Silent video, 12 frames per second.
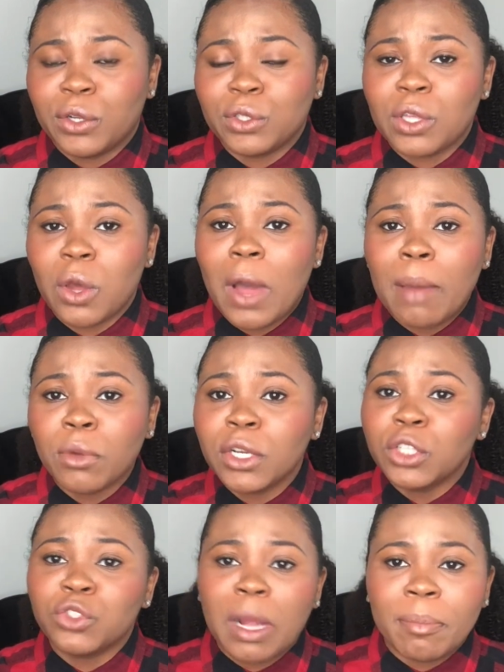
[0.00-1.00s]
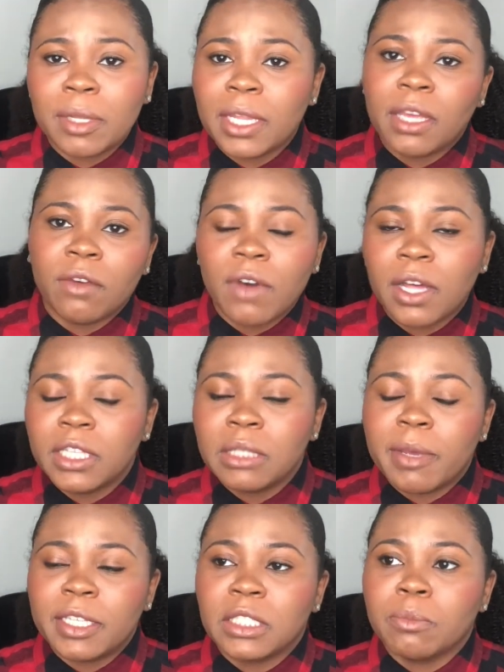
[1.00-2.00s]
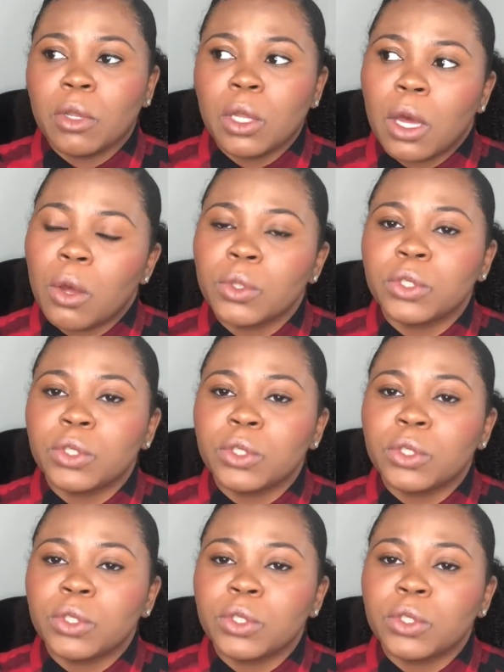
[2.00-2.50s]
So I'm going to drop a link of all these places below.